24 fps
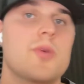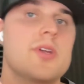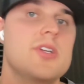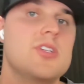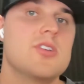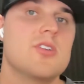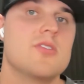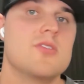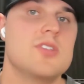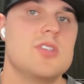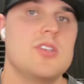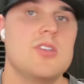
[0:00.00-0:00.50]

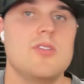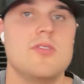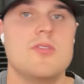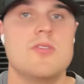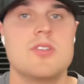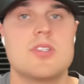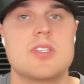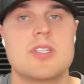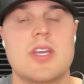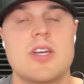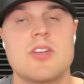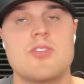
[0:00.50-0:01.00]
reach out to you
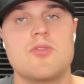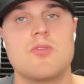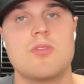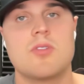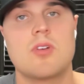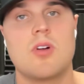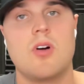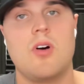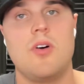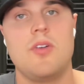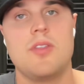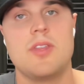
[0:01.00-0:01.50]
to schedule a
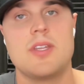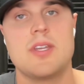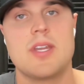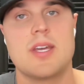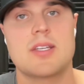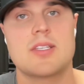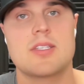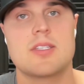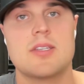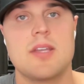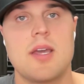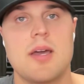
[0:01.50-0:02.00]
call in the
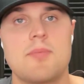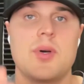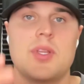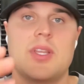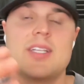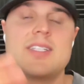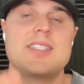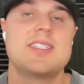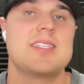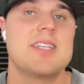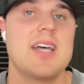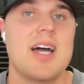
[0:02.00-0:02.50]
next step. But
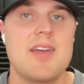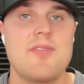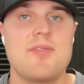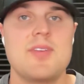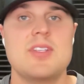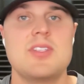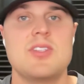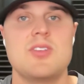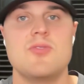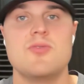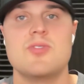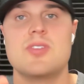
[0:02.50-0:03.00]
let's dive
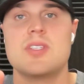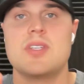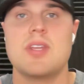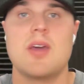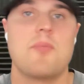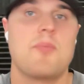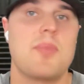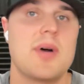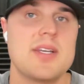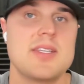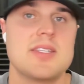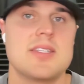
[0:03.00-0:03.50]
into
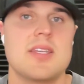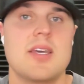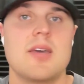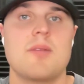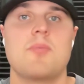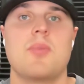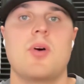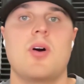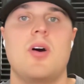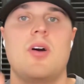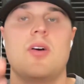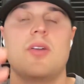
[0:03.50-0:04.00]
step by step
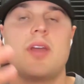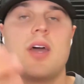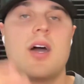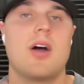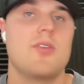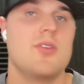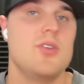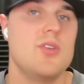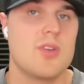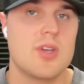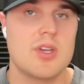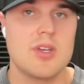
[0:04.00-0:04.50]
on how
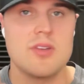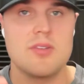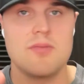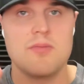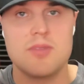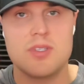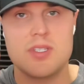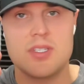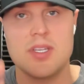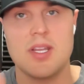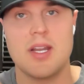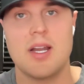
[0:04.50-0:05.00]
you can
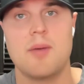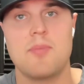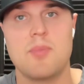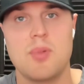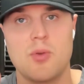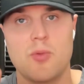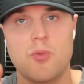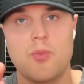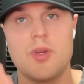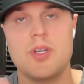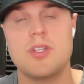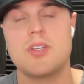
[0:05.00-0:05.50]
set up
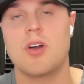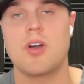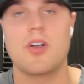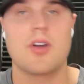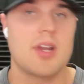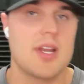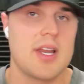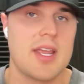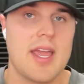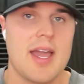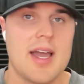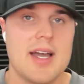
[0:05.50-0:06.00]

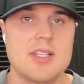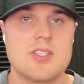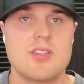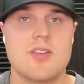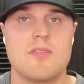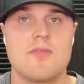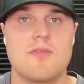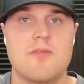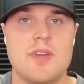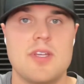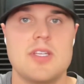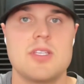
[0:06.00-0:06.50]
retargeting ads
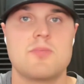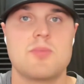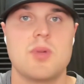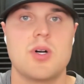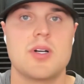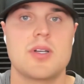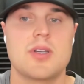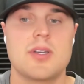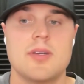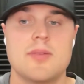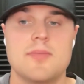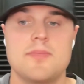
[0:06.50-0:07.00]
on Facebook.
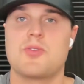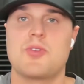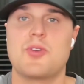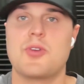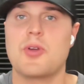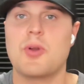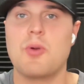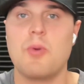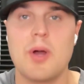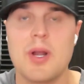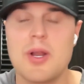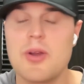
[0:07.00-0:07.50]
So you're
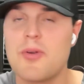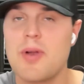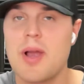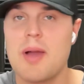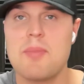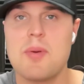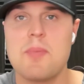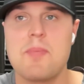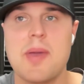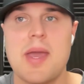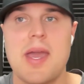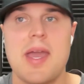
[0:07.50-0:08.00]
going to want to
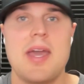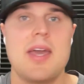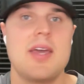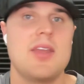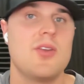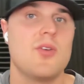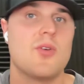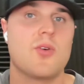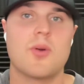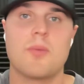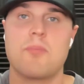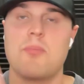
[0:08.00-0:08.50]
grab a
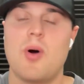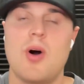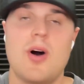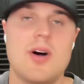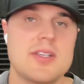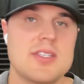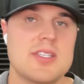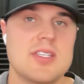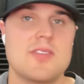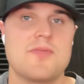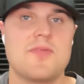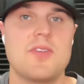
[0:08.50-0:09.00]
pen or
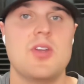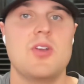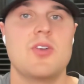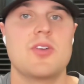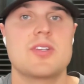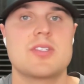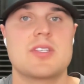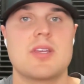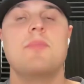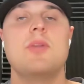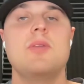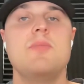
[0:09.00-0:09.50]
pause this video
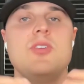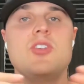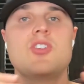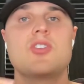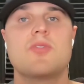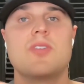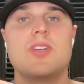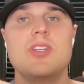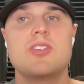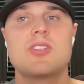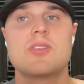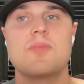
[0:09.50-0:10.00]
because I'm going to be
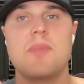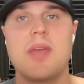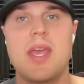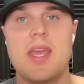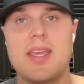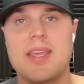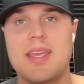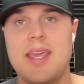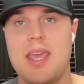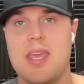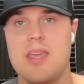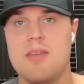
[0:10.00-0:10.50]
showing you some
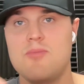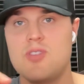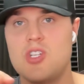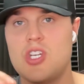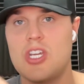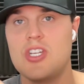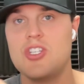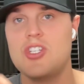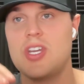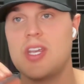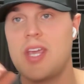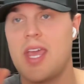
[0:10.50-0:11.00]

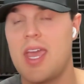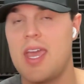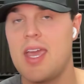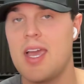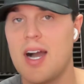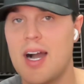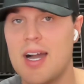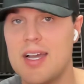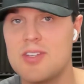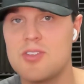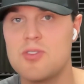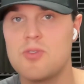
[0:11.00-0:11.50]
game-changing
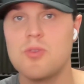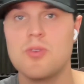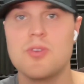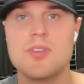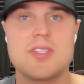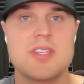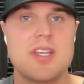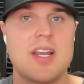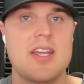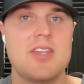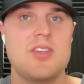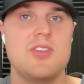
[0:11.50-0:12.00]
AI
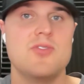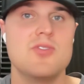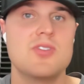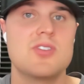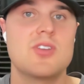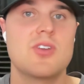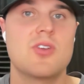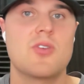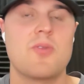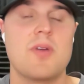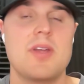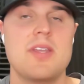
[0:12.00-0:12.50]
tools that I use
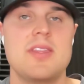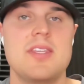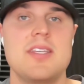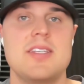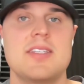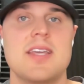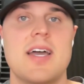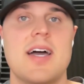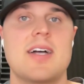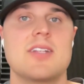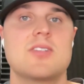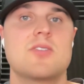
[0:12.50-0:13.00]
to create
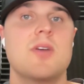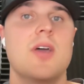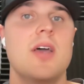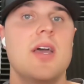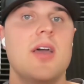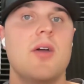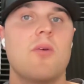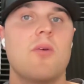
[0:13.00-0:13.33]
these ads,